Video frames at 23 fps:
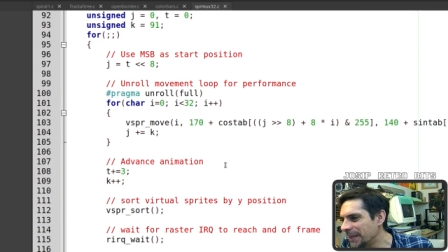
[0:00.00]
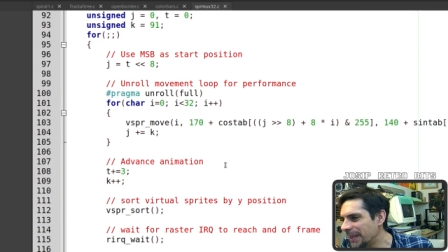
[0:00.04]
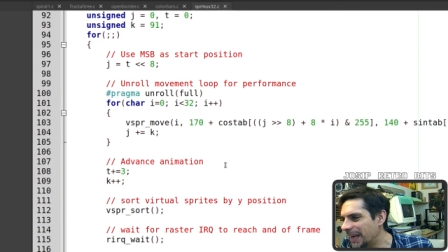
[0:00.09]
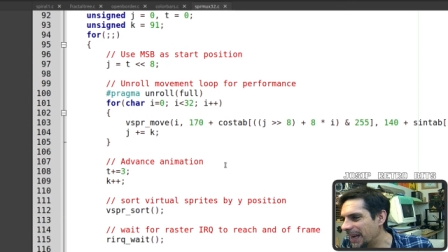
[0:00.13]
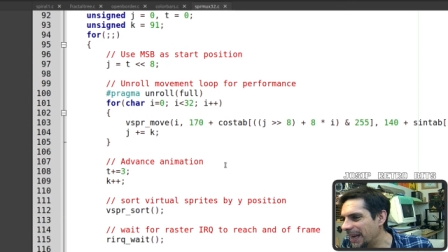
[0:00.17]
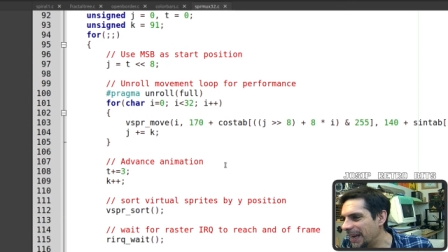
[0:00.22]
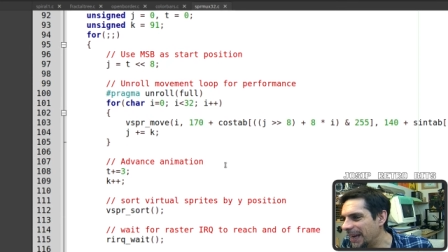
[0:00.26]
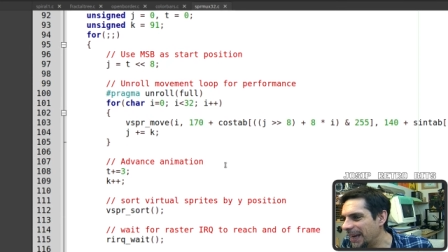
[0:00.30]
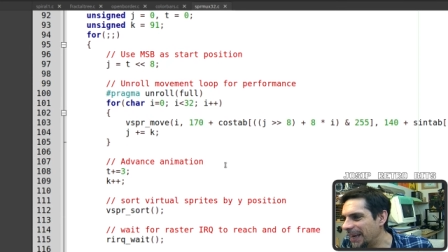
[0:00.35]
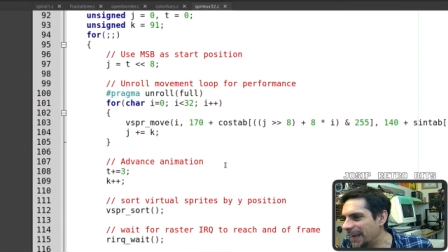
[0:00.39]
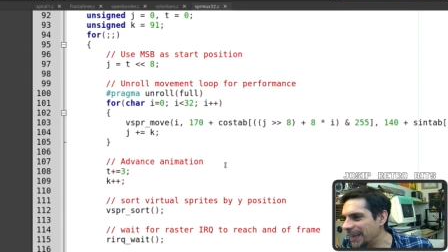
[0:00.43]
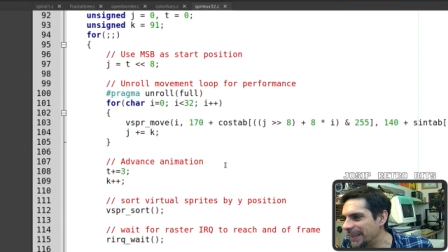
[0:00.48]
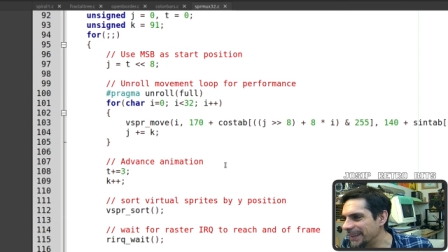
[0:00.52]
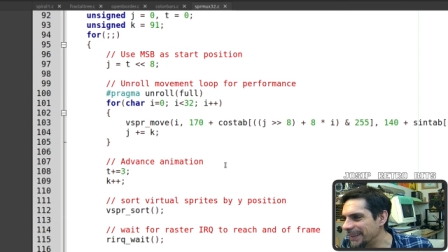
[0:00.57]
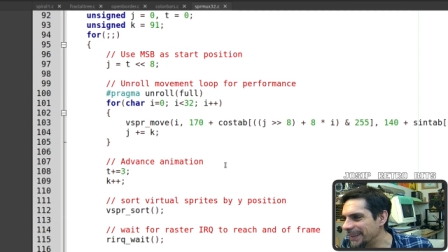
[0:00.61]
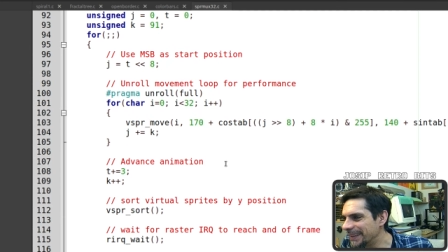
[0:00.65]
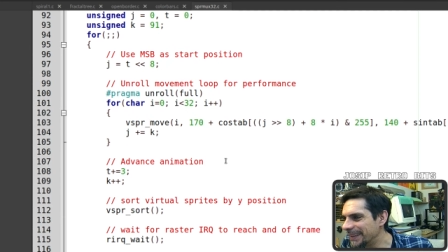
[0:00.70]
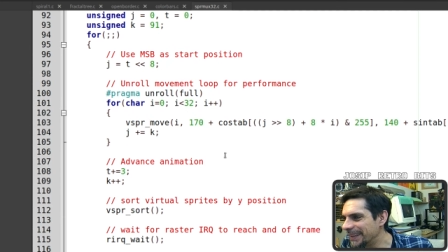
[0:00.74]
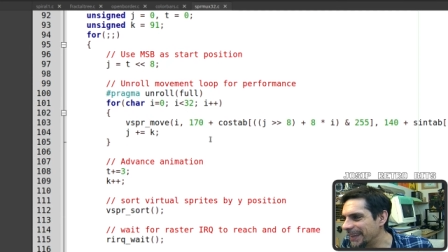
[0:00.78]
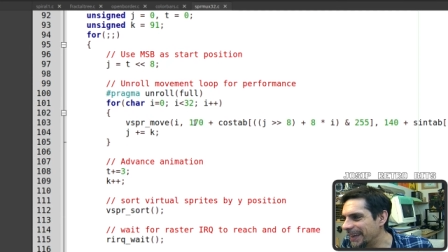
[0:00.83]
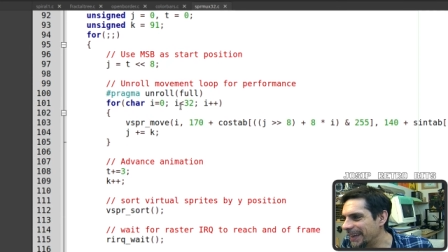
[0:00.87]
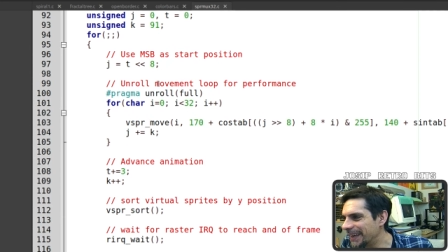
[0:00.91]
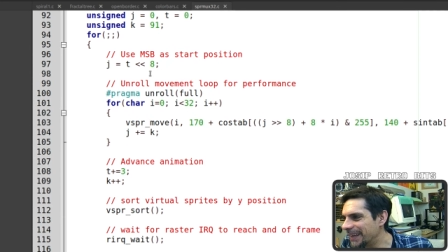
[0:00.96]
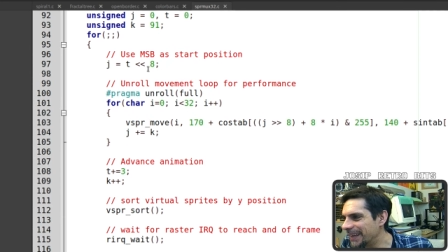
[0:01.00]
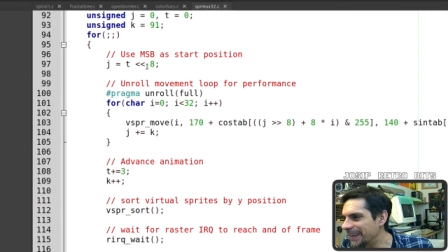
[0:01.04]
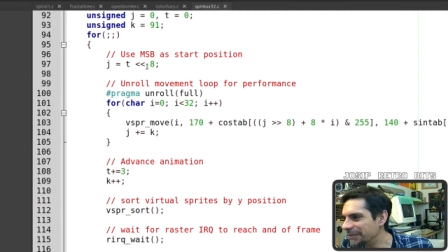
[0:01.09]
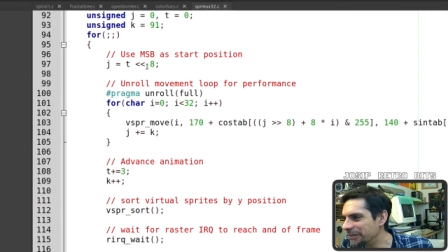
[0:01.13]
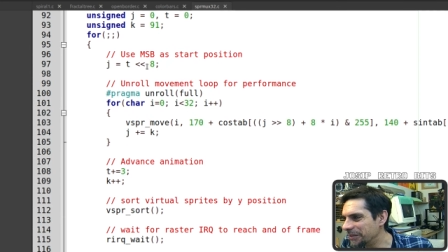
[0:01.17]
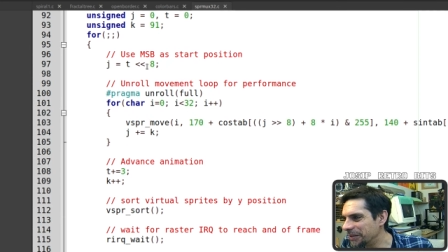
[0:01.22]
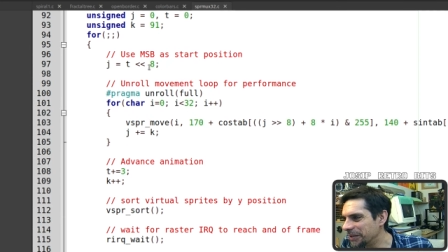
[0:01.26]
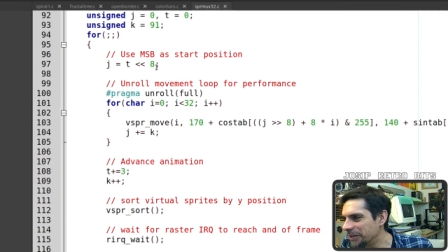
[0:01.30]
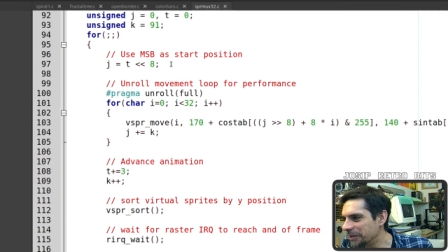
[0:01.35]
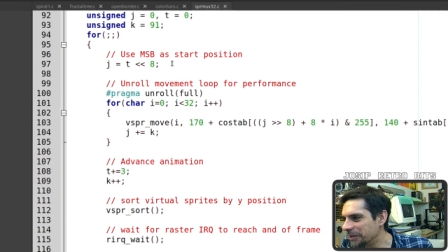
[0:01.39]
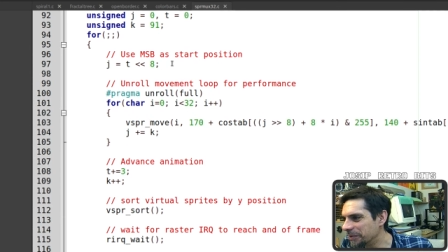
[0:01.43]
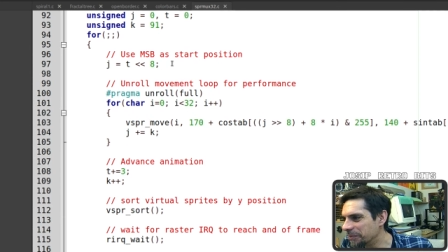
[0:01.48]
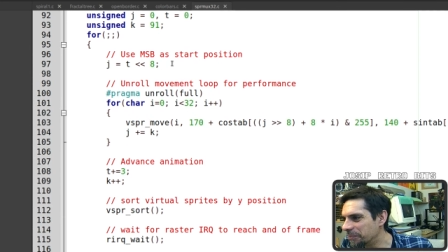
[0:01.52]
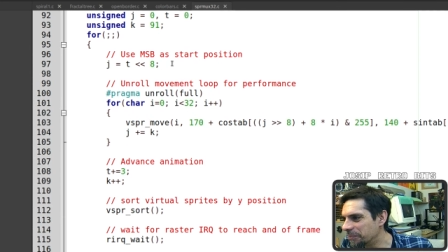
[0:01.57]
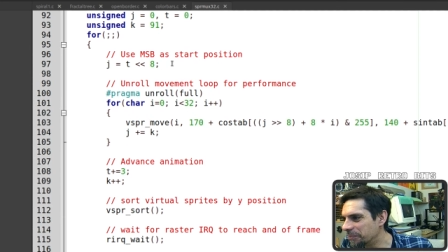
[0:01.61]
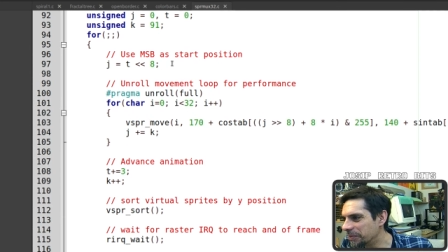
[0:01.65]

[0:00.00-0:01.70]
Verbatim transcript: and then we are